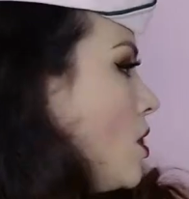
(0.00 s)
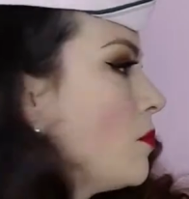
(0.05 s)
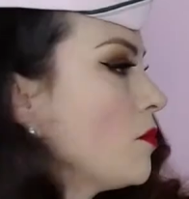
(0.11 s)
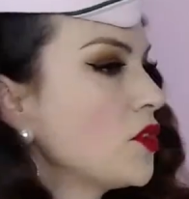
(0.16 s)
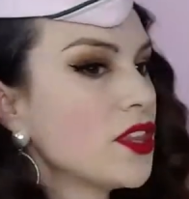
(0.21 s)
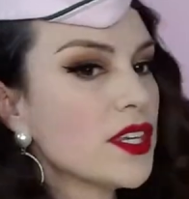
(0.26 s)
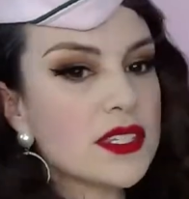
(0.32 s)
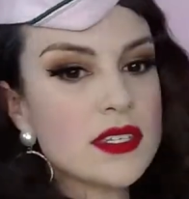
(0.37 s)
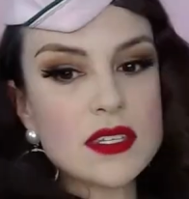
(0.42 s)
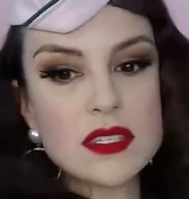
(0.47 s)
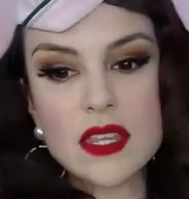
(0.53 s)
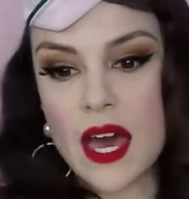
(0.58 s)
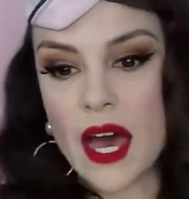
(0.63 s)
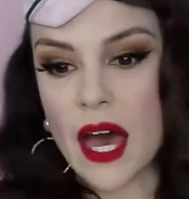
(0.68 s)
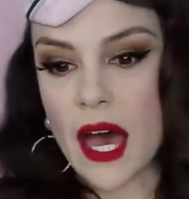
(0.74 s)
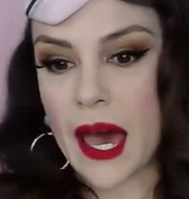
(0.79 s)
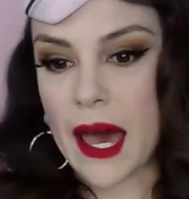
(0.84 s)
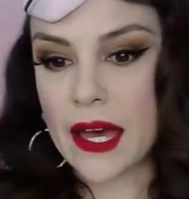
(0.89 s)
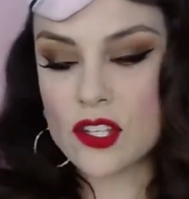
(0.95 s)
But this is the
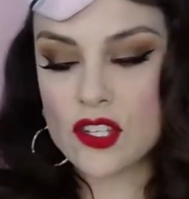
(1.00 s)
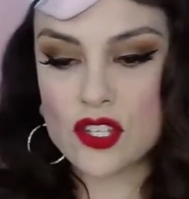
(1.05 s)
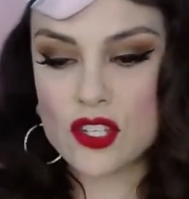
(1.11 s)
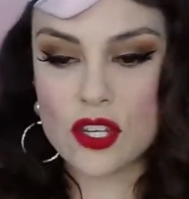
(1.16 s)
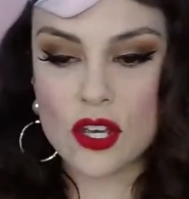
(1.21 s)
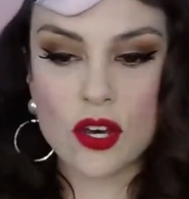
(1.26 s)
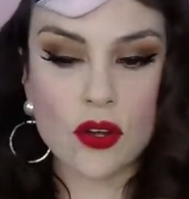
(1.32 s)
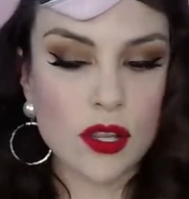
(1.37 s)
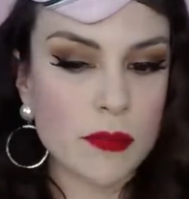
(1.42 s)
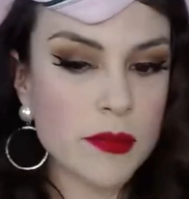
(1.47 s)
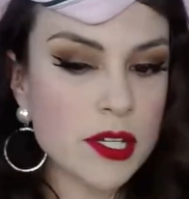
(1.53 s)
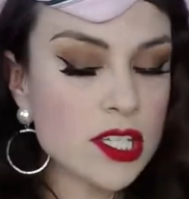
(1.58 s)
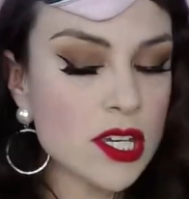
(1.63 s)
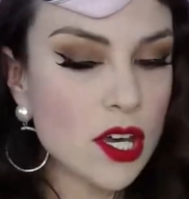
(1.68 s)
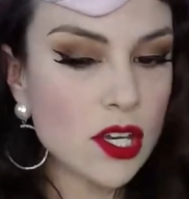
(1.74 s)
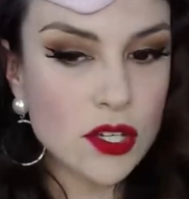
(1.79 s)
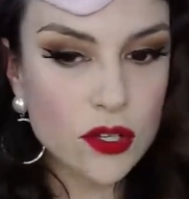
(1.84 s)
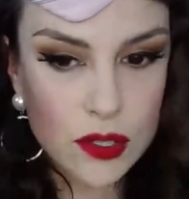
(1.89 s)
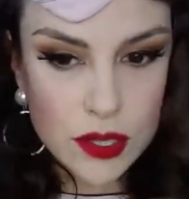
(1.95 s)
hat. So let me
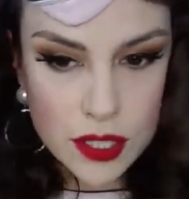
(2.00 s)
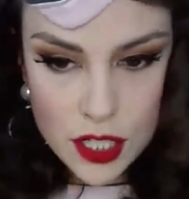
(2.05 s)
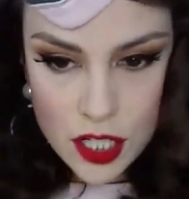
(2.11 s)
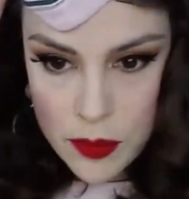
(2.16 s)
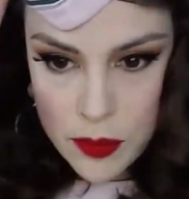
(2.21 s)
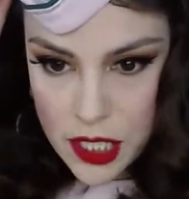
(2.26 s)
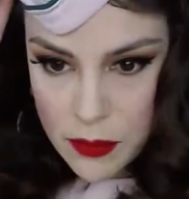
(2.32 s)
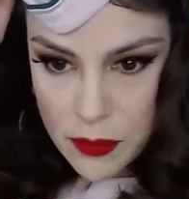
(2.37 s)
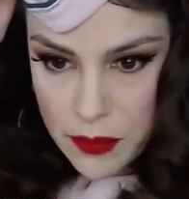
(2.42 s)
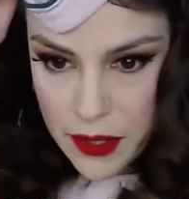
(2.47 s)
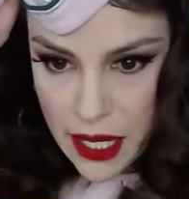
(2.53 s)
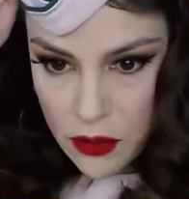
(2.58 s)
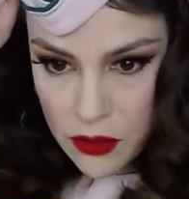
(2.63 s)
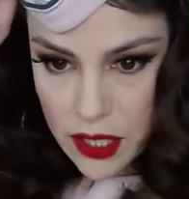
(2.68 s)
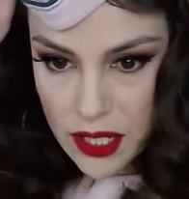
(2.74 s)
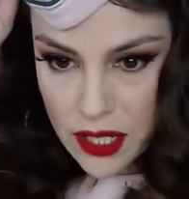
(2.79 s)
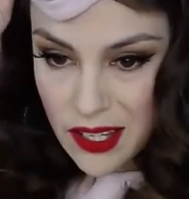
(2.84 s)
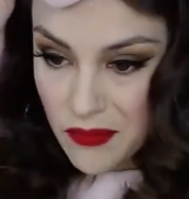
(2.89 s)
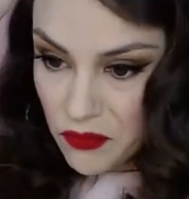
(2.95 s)
tell you a little bit
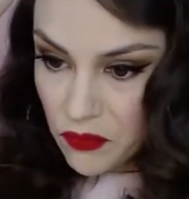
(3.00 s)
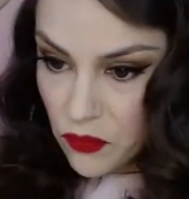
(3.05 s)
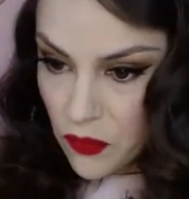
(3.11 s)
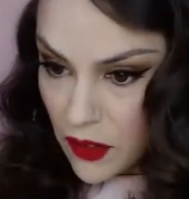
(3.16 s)
about it.